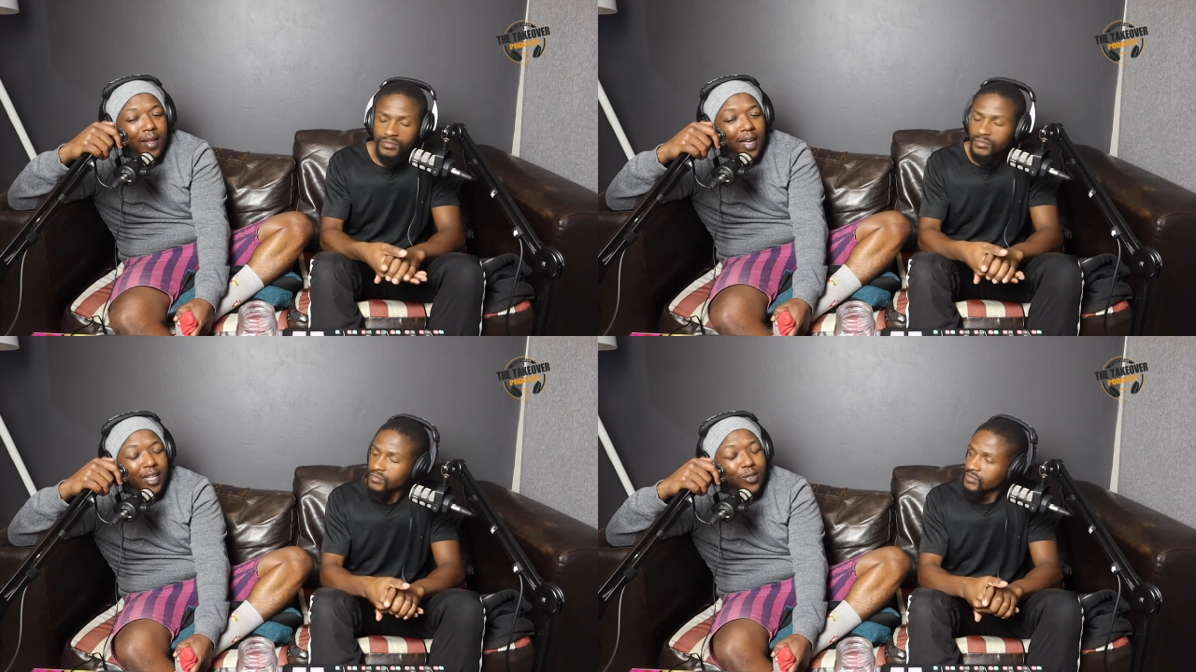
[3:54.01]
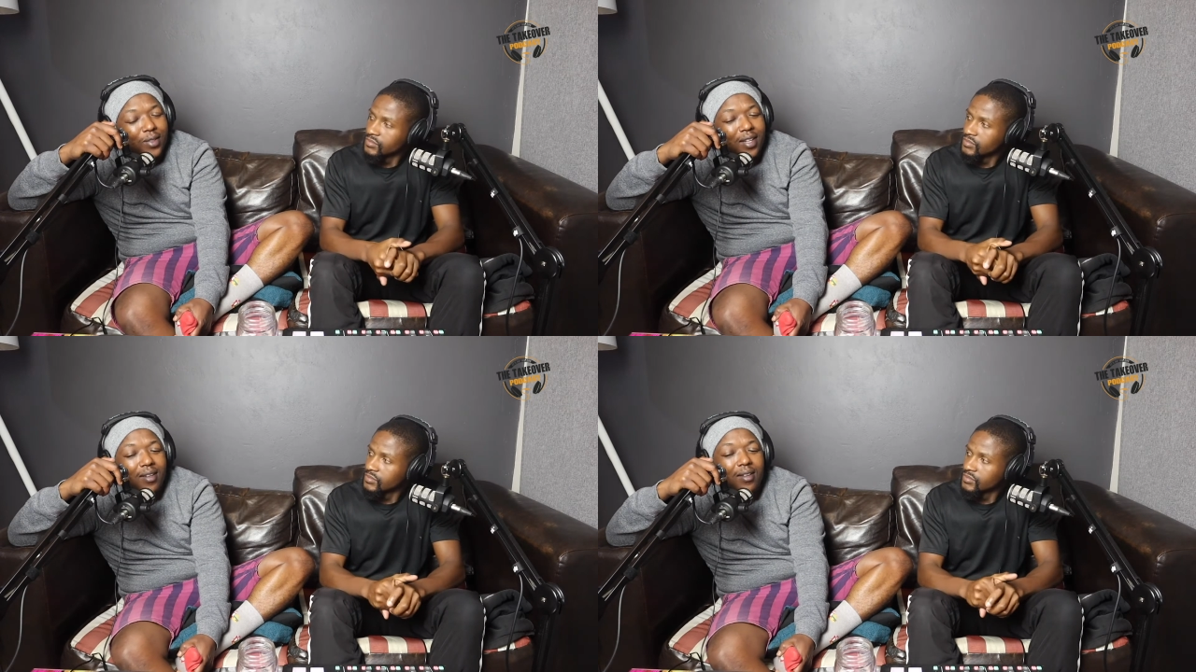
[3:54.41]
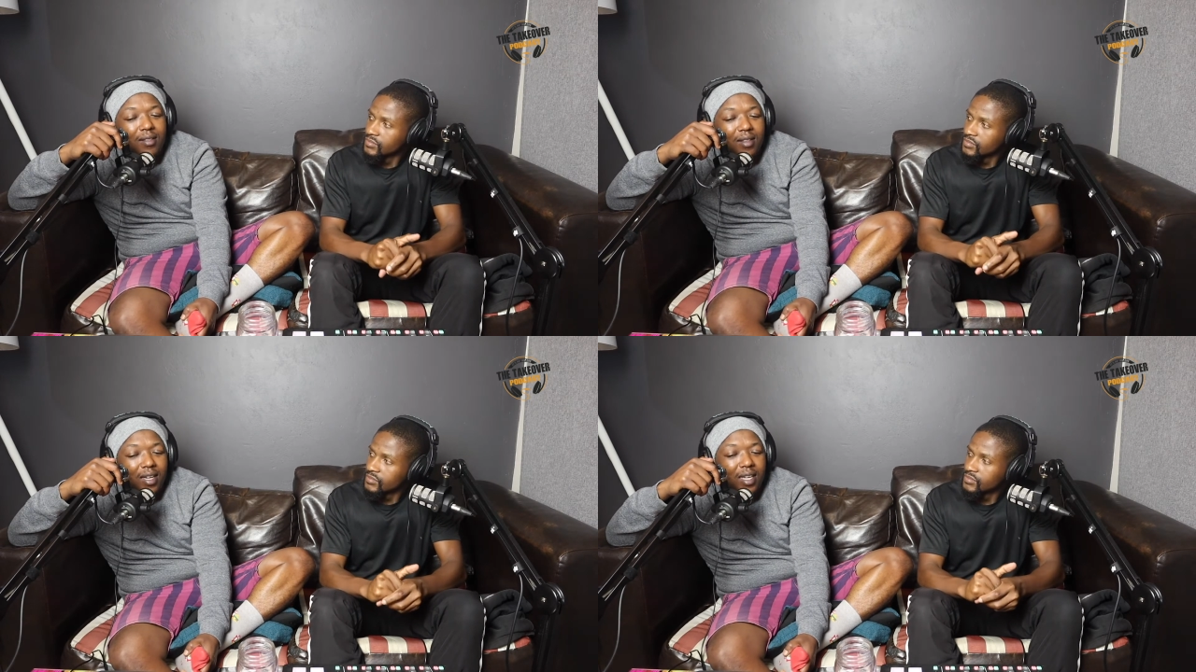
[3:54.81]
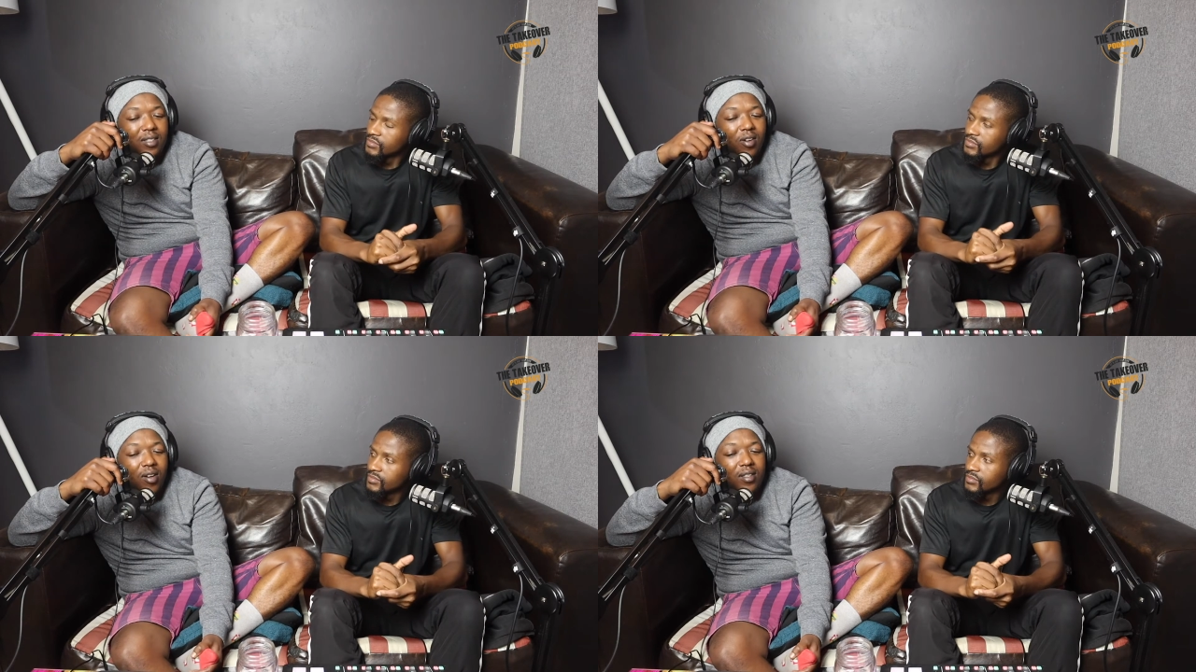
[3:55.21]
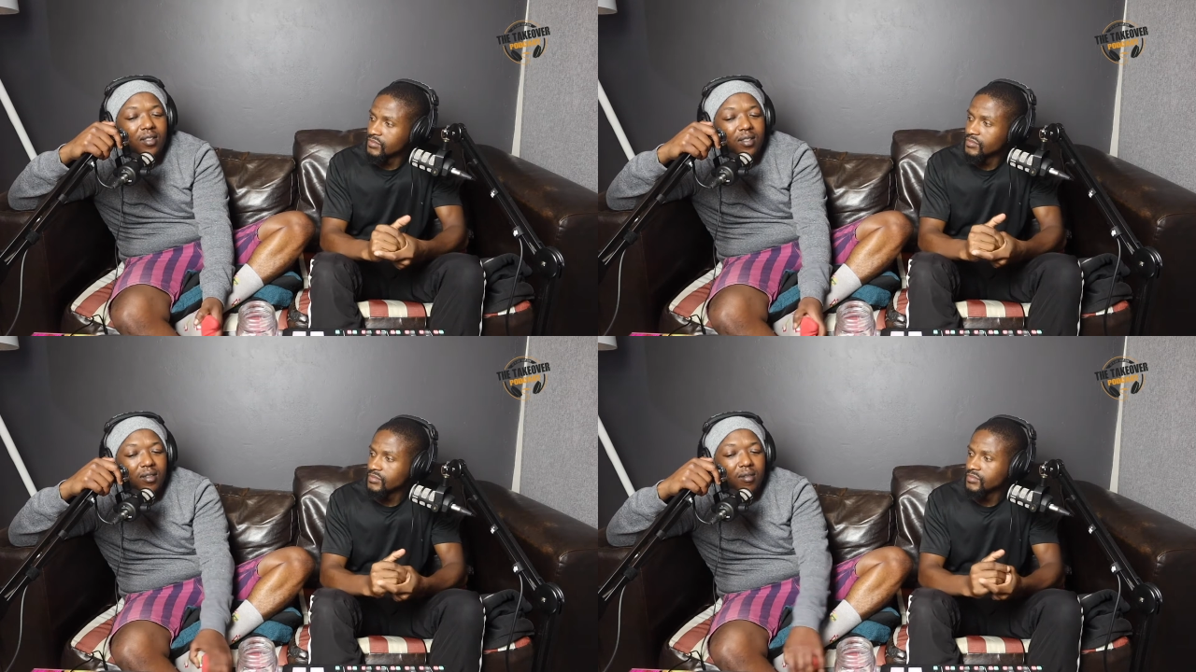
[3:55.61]
Speaker 1: And to think that his
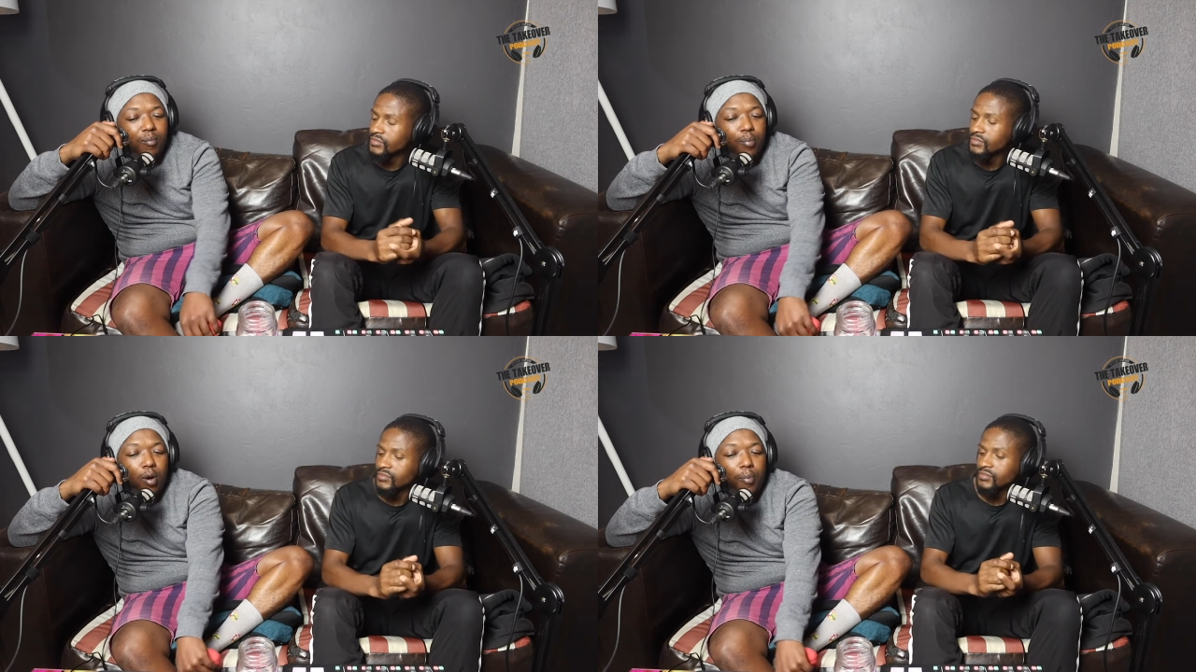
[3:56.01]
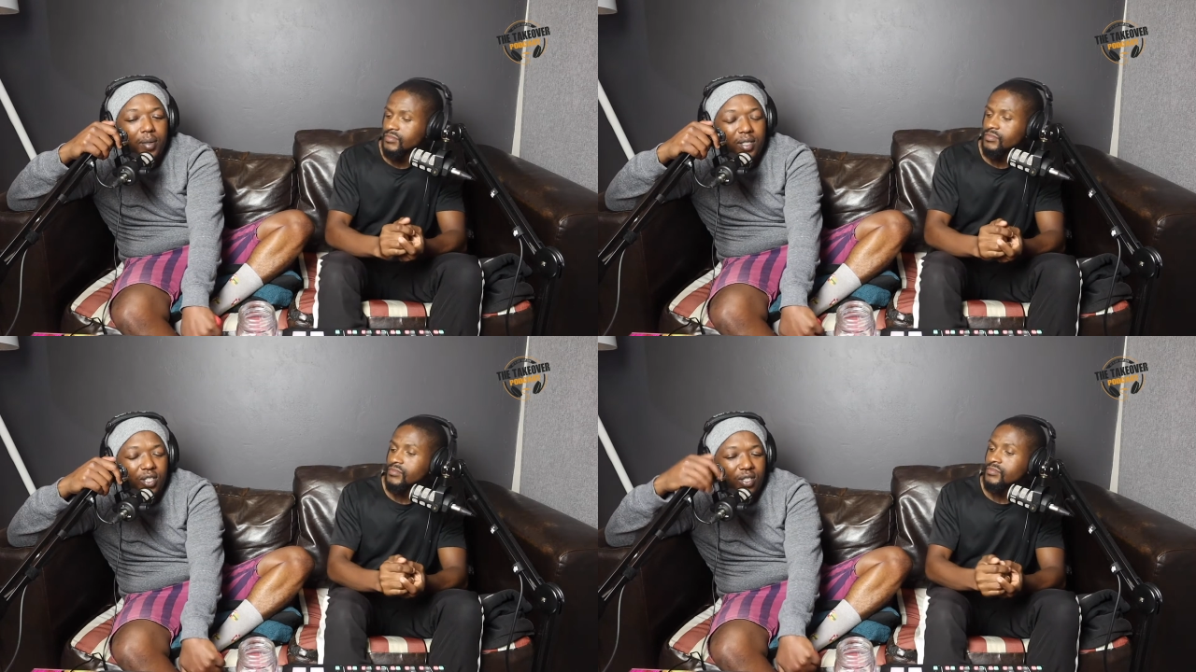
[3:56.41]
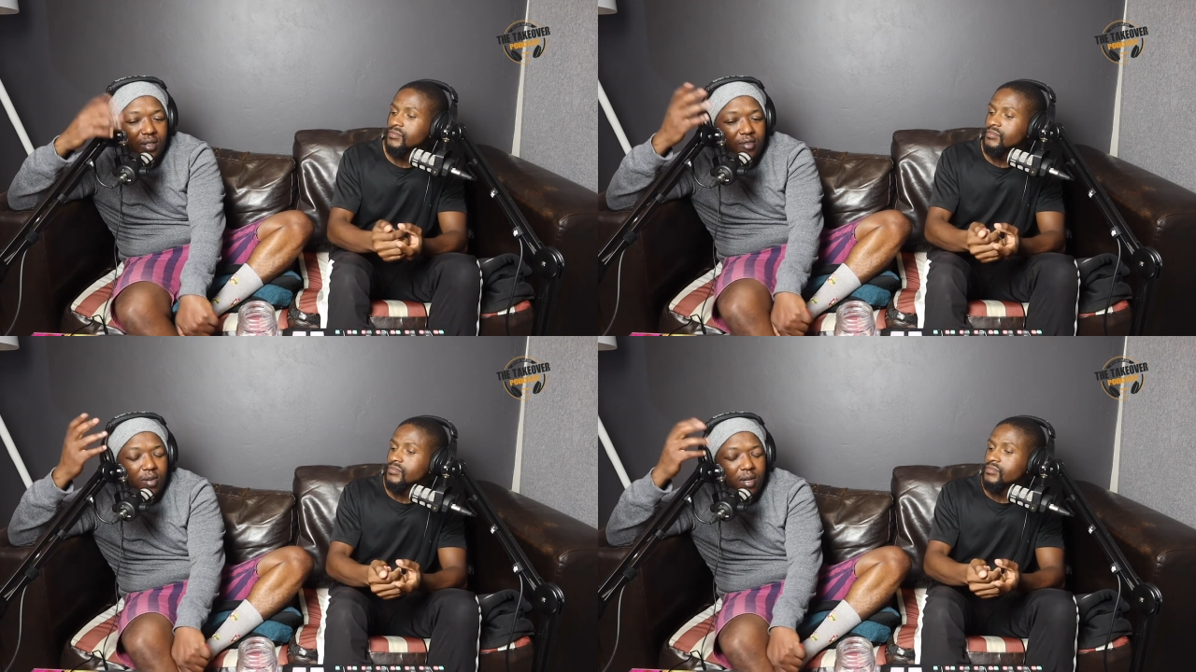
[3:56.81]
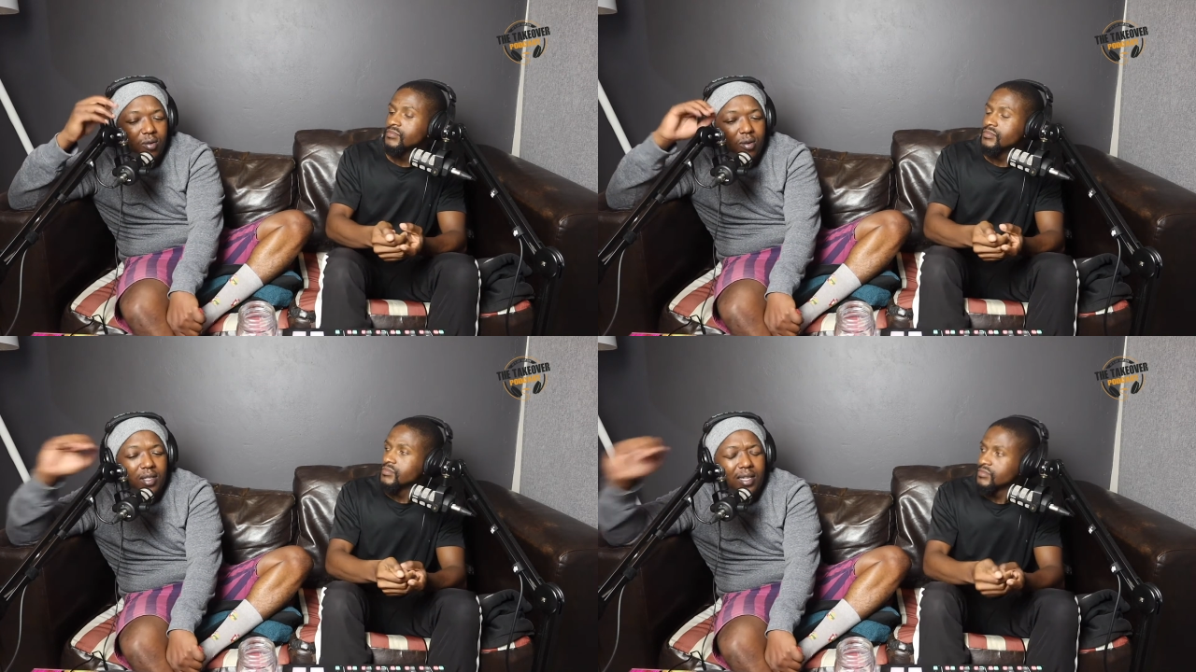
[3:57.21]
last popish, if you want to call it,